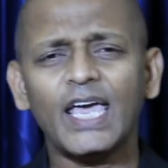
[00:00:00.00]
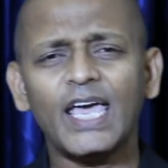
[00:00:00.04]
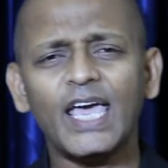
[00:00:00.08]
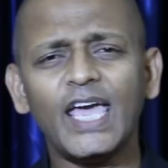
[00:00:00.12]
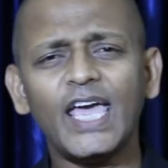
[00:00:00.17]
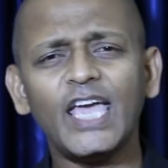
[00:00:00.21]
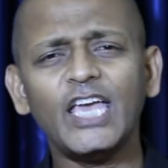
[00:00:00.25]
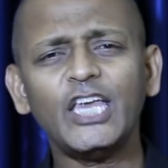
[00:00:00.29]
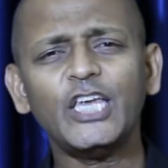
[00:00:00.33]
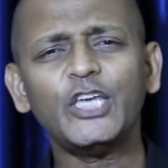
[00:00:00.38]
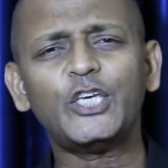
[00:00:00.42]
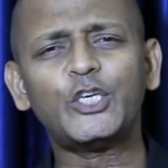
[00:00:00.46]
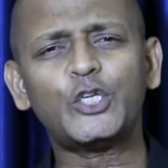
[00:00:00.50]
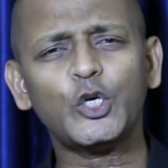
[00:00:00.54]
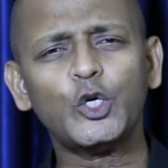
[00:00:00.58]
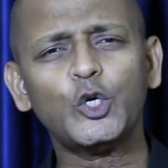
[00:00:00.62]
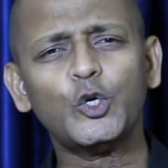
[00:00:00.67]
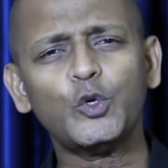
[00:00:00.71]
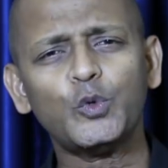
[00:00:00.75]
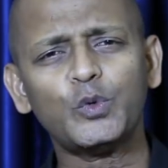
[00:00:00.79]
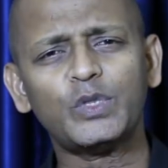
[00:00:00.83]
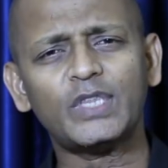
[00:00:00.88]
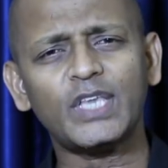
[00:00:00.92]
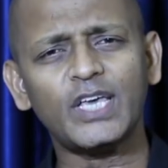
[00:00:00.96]

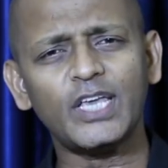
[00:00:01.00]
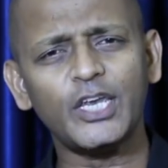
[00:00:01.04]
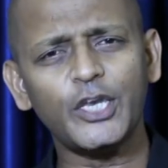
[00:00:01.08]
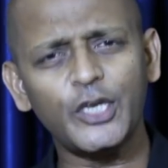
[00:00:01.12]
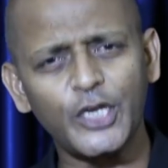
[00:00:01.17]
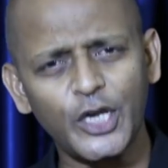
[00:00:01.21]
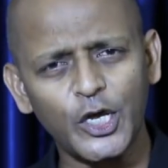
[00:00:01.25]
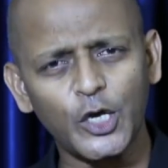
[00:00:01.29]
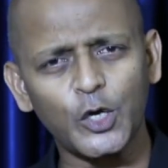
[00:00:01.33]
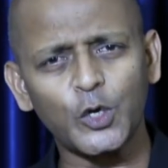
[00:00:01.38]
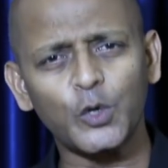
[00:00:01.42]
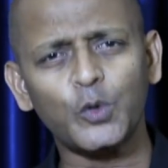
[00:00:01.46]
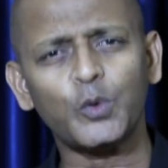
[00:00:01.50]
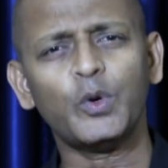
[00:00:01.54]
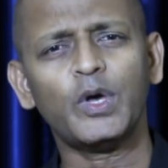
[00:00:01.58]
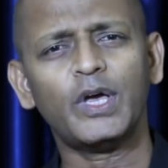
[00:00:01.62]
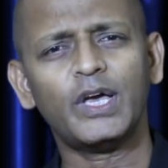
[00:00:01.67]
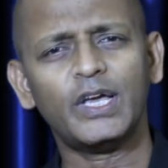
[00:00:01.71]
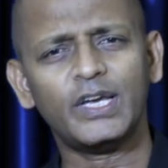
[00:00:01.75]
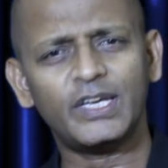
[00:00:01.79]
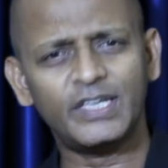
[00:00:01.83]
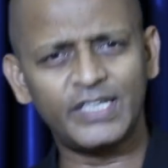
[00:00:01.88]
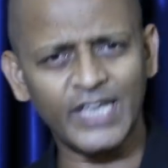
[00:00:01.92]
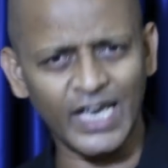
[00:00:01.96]
into the New
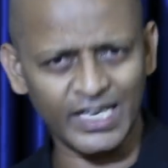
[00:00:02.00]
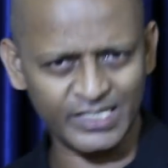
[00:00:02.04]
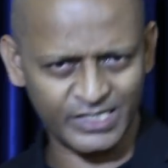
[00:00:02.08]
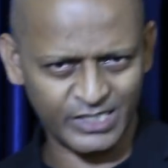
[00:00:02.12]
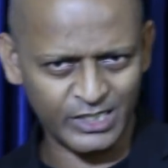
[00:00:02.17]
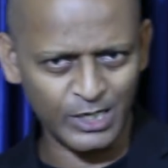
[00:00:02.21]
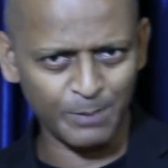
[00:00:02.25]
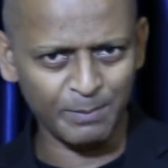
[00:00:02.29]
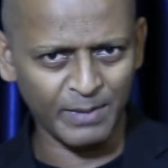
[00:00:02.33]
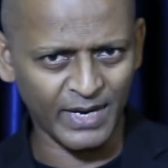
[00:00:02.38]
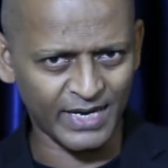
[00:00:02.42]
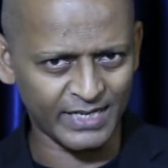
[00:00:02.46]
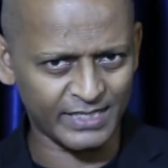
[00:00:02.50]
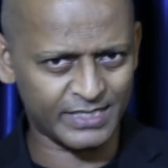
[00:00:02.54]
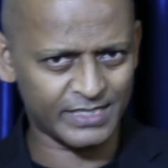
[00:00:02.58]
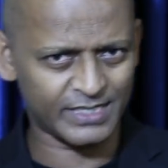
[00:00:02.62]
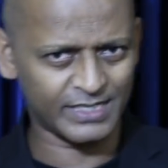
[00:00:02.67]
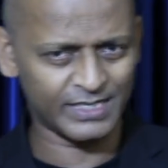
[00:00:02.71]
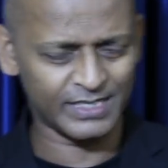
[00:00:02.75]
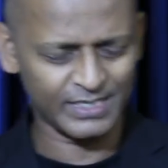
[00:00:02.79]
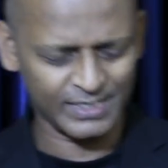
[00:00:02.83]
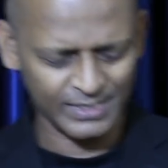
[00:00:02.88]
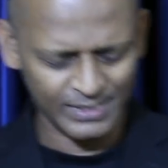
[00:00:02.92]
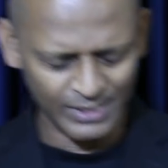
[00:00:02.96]
Testament.
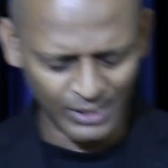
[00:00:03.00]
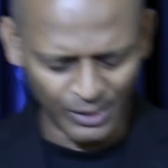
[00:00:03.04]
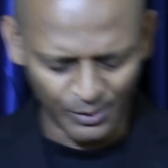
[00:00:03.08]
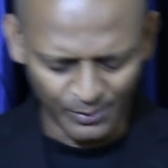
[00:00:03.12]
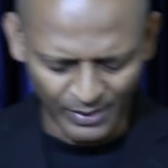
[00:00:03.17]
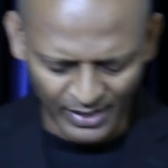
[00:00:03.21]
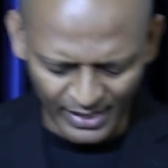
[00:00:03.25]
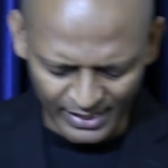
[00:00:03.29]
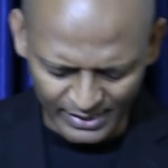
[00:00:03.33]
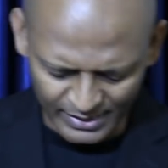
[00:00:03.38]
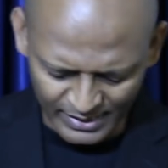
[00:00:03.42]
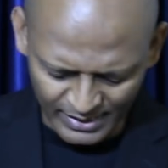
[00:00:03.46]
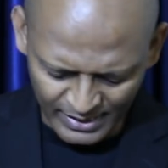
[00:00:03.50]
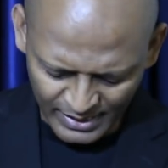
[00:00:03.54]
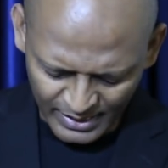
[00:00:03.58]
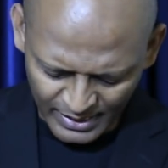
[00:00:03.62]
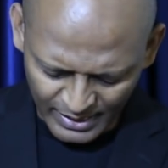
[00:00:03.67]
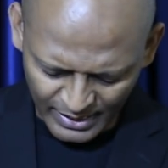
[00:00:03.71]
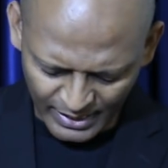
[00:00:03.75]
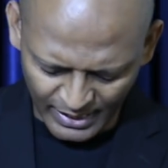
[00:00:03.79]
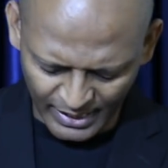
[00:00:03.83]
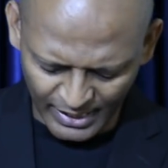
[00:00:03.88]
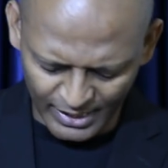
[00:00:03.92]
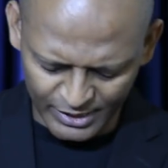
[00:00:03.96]
All right?
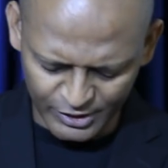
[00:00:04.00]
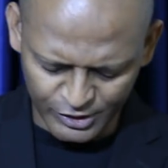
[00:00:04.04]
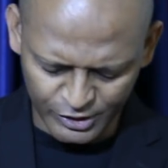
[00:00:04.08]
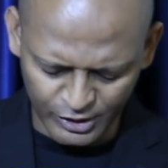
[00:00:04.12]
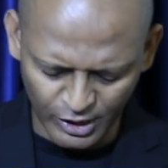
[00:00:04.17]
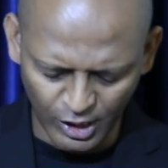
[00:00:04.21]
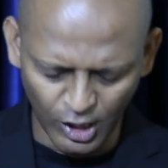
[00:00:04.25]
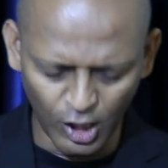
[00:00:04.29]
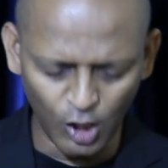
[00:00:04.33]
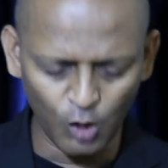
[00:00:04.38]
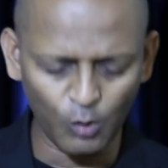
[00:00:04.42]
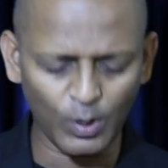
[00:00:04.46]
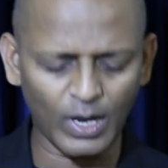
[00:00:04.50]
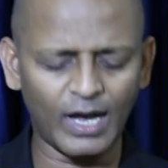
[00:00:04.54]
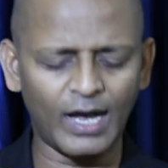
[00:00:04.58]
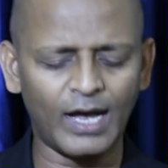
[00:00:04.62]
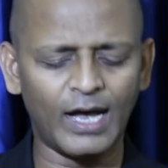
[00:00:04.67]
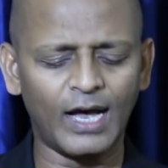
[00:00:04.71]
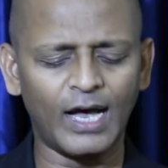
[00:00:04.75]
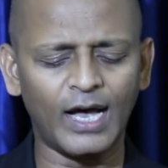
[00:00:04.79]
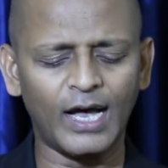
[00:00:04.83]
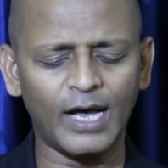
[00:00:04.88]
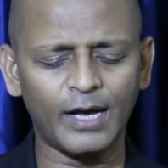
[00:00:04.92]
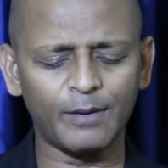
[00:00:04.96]
And
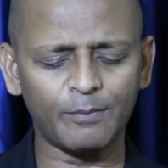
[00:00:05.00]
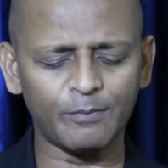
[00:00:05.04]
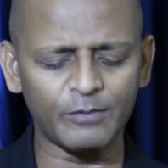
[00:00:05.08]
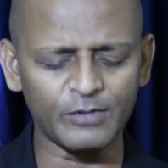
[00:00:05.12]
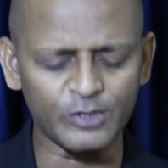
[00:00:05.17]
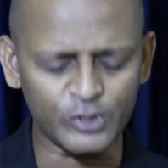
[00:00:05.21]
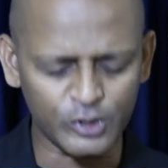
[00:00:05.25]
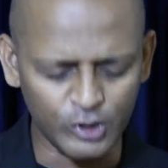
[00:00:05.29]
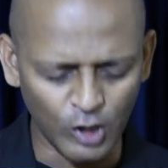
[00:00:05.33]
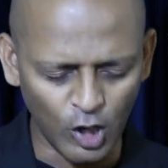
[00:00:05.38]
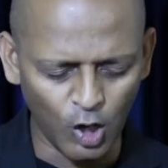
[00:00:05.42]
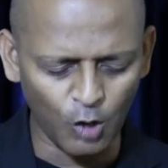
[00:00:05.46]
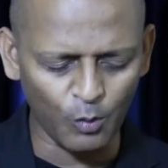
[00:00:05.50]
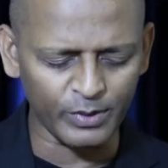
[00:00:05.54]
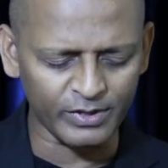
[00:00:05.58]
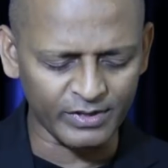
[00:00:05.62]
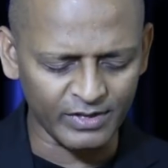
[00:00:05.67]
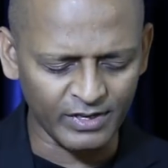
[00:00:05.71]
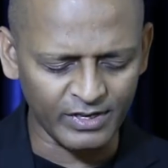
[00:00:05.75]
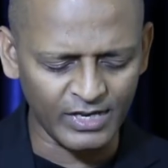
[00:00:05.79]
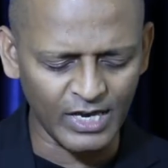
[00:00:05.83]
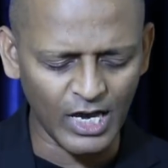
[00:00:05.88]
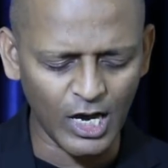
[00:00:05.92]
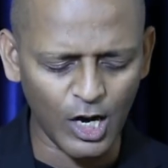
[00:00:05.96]
so
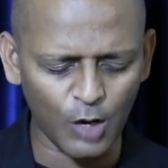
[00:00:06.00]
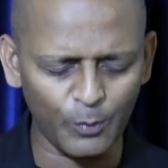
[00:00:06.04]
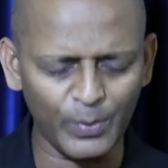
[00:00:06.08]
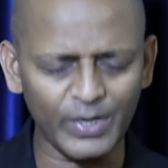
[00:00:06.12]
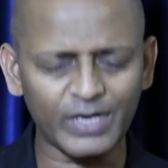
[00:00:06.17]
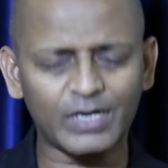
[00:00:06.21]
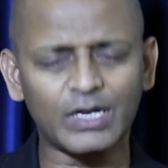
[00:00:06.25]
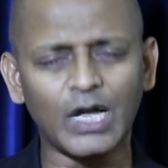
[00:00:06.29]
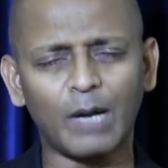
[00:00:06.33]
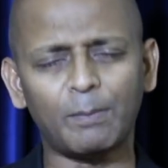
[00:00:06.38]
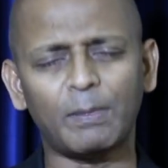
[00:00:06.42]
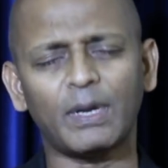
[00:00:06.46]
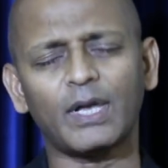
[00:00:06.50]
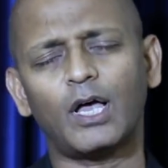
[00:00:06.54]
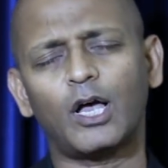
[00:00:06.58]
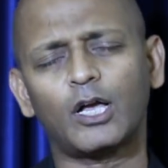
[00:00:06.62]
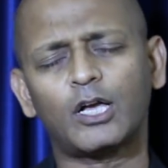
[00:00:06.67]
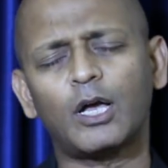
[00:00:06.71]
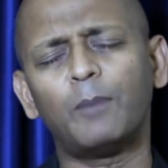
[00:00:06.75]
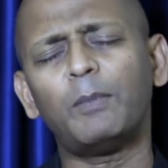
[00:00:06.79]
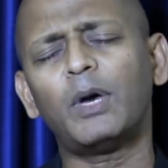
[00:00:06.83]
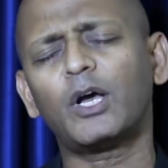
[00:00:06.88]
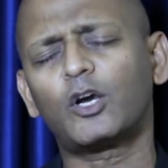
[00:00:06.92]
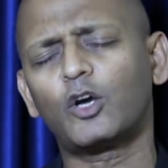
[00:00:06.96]
here we
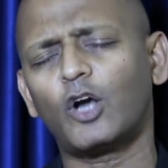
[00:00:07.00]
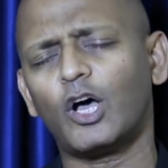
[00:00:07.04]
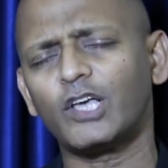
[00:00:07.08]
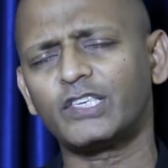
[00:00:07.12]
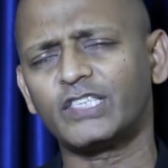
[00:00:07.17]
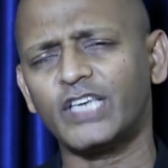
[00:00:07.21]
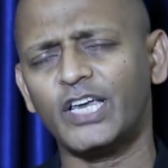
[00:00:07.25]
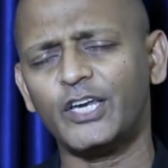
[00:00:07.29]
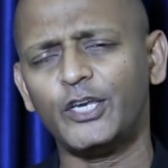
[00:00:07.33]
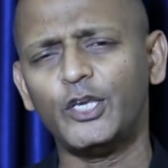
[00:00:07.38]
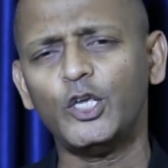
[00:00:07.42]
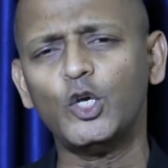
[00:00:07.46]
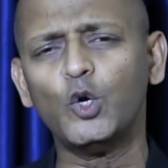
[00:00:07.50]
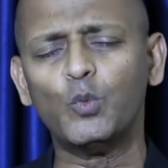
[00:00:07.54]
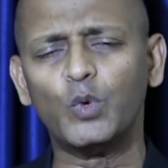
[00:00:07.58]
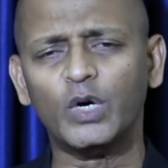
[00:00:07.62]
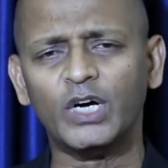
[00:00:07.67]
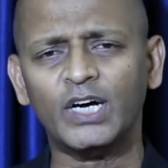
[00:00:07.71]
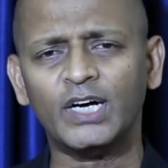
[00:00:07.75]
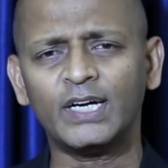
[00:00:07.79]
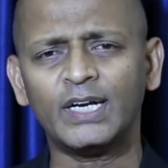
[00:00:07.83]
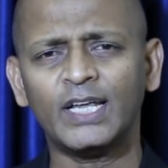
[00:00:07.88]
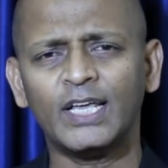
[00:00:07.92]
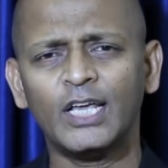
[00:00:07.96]
come across a new
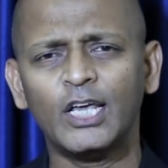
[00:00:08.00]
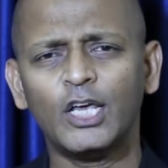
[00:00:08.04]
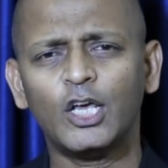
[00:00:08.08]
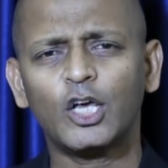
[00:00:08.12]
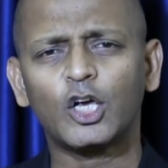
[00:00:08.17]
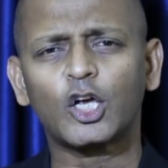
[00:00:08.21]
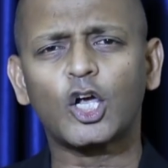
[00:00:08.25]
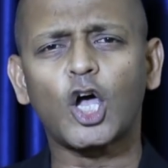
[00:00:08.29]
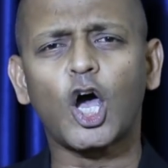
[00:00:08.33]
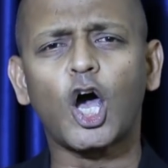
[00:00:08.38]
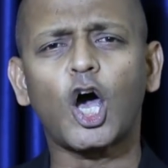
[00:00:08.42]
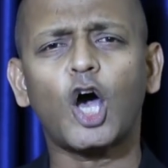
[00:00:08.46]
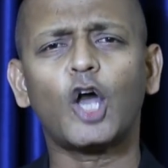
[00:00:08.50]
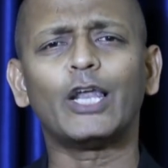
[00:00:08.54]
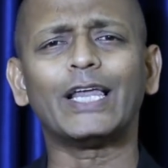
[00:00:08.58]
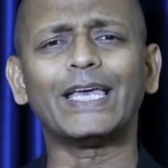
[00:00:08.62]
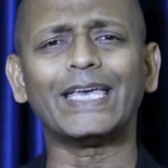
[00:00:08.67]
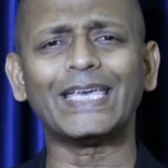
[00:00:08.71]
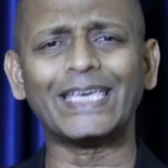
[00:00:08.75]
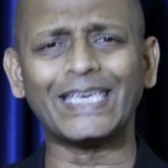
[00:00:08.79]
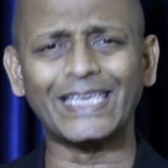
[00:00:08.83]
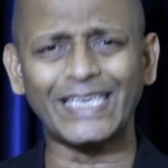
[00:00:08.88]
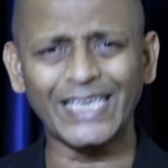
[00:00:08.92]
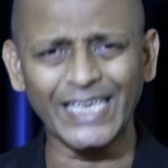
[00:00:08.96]
word
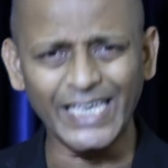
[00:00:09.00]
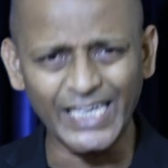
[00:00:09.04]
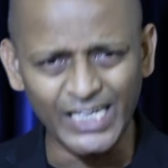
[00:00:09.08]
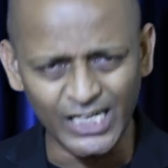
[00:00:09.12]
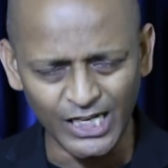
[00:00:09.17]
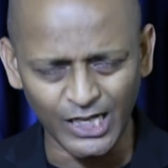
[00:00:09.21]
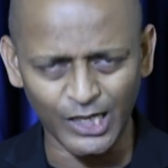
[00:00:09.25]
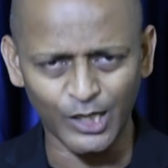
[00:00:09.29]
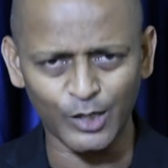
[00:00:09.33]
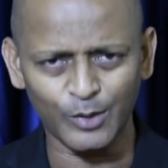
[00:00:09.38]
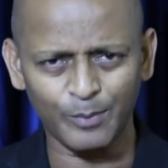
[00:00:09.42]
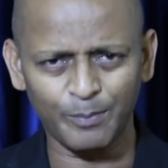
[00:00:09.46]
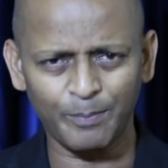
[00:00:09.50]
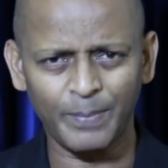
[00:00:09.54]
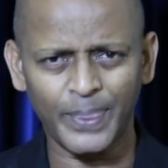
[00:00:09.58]
called Geenna.